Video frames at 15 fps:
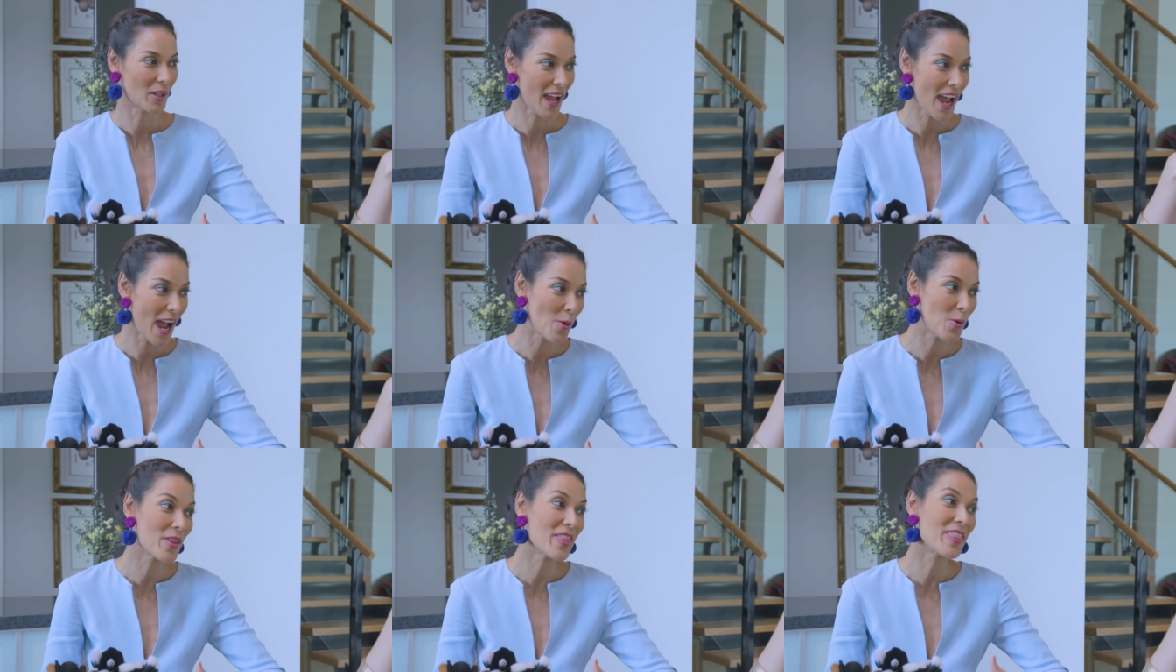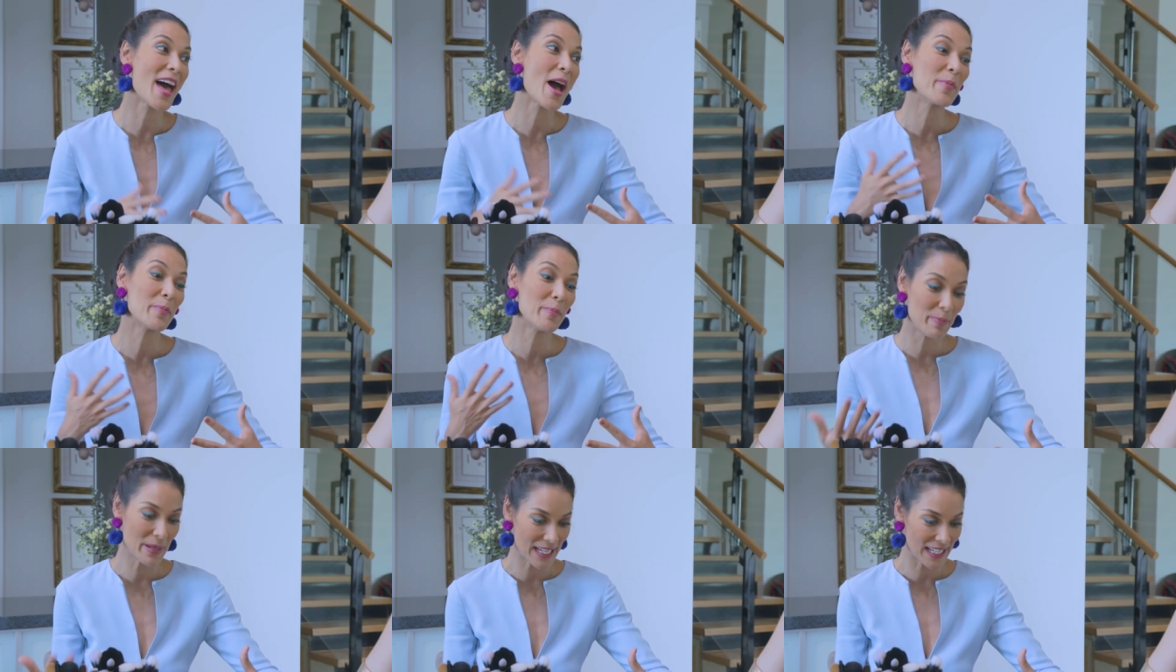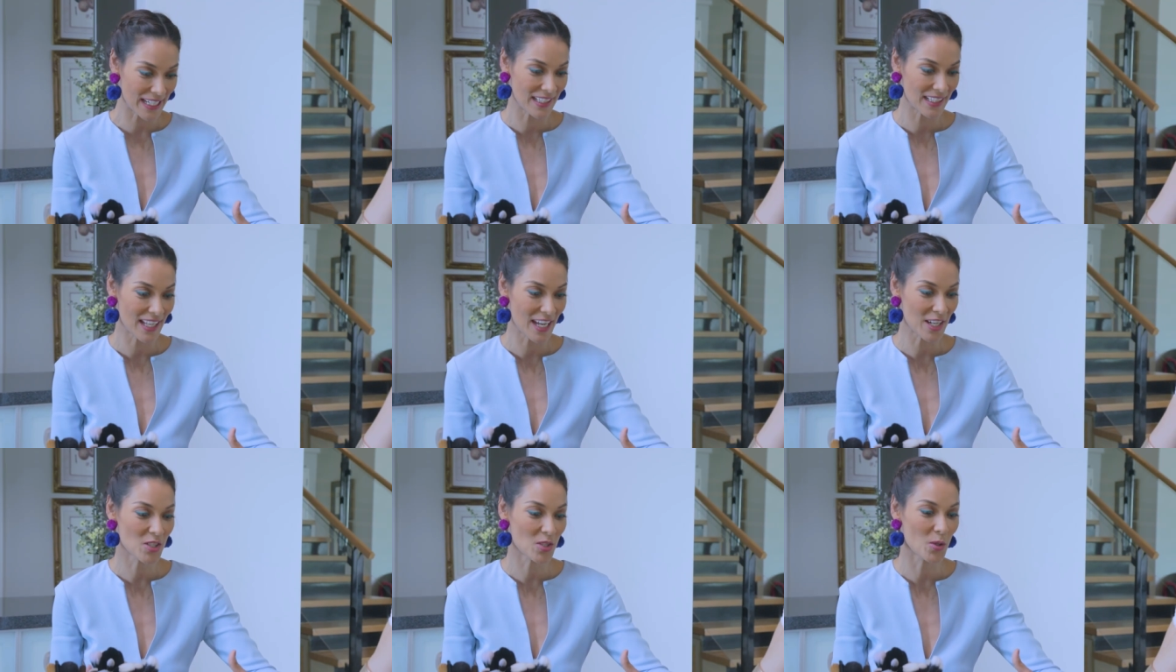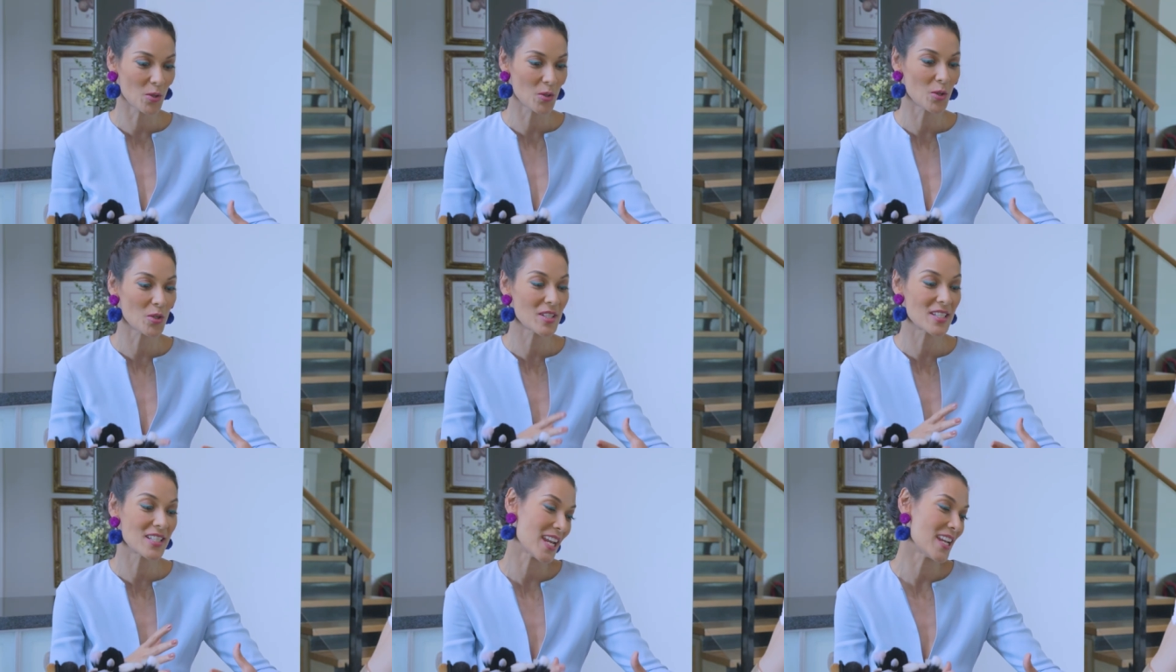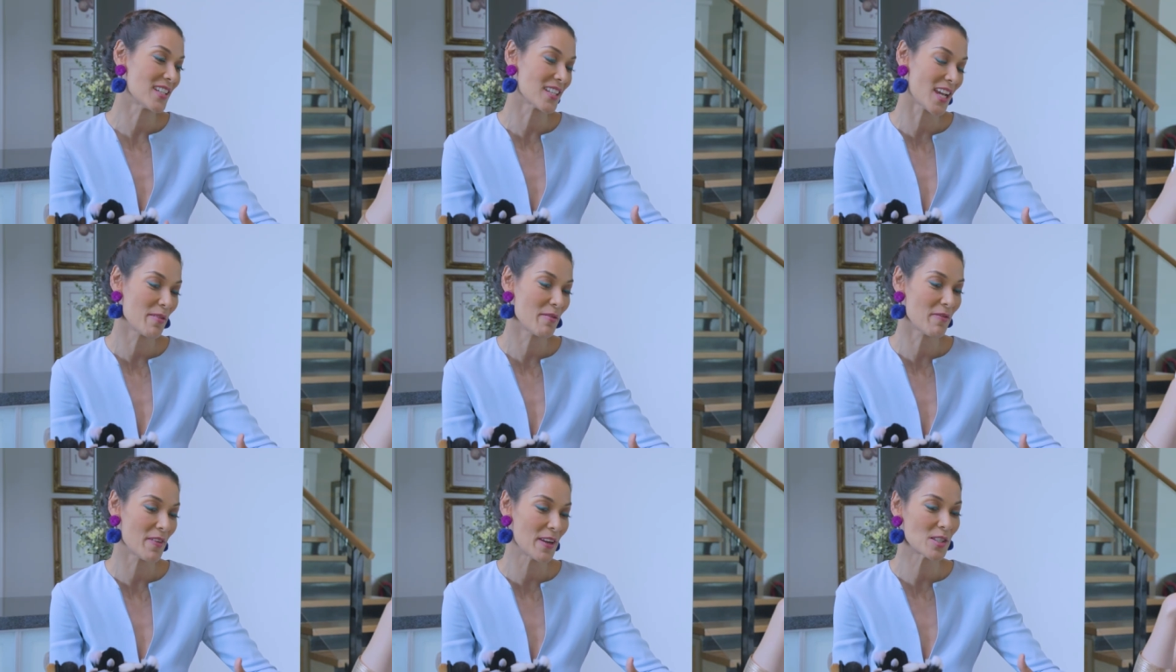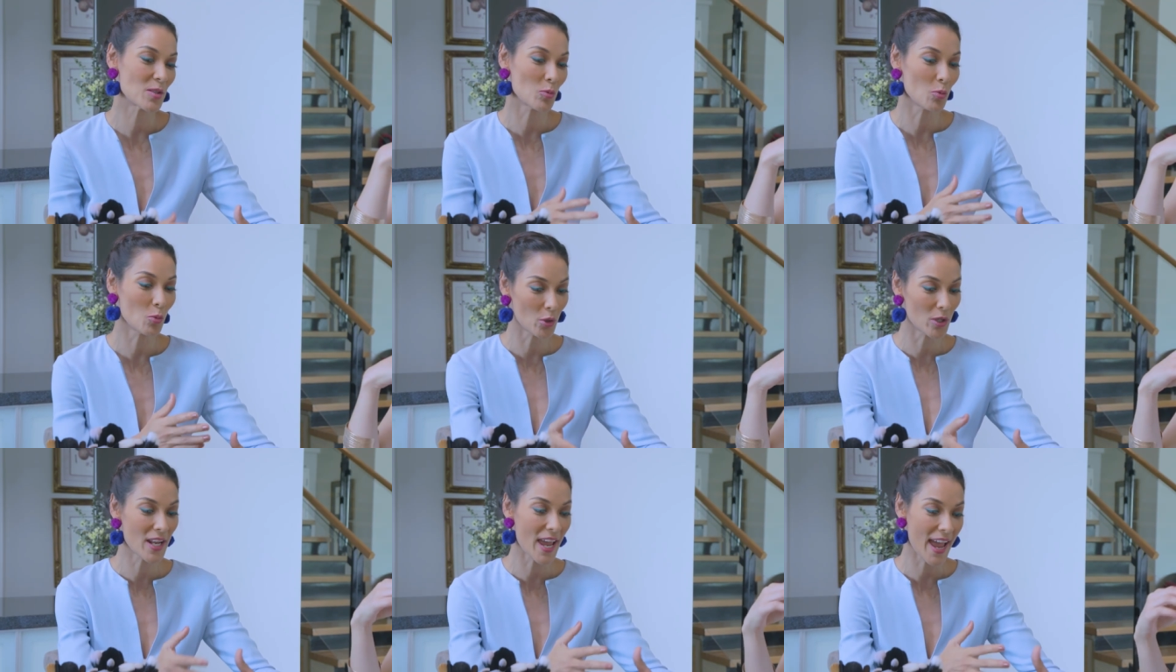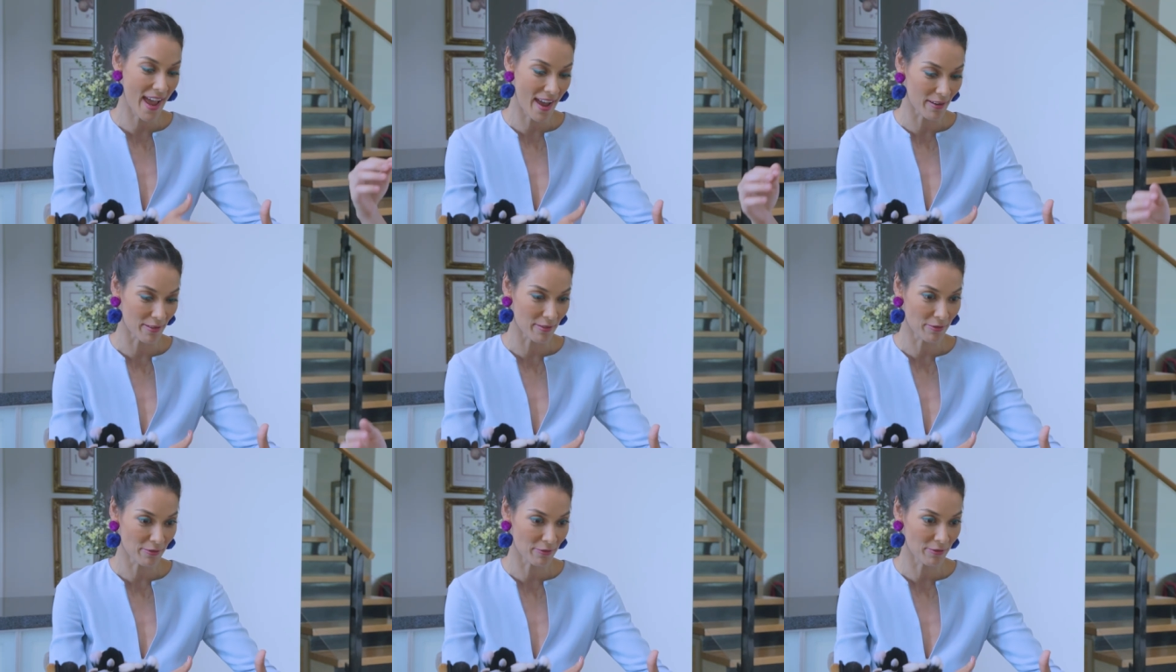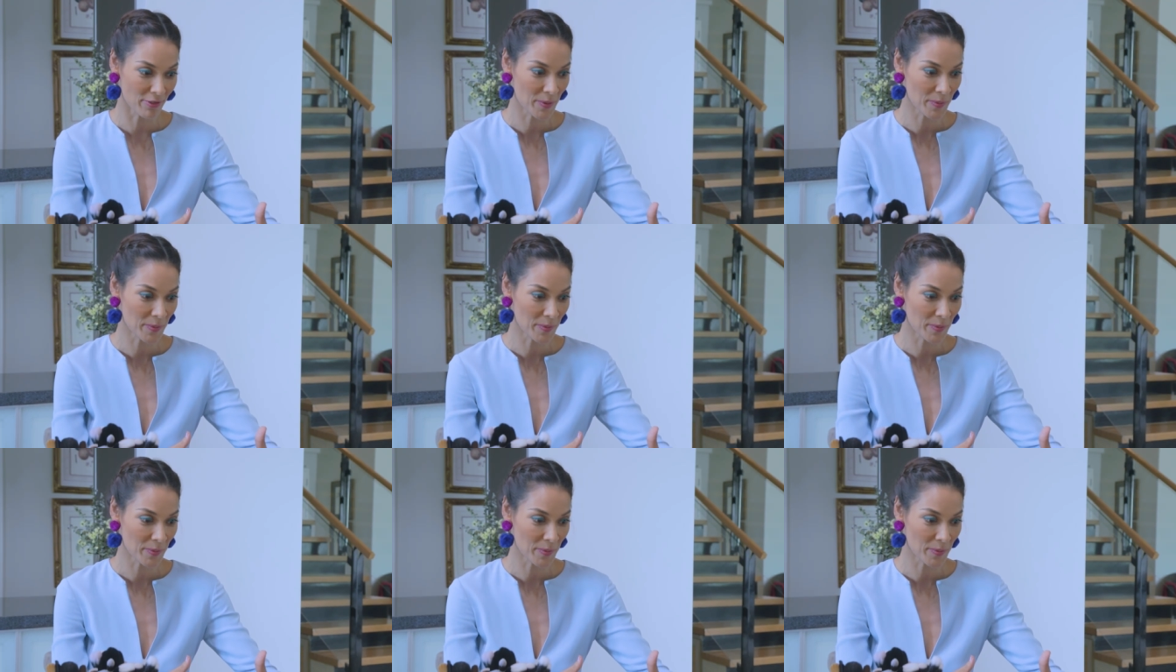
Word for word: How oh, would that okay. be? Like, so your daytime face would have.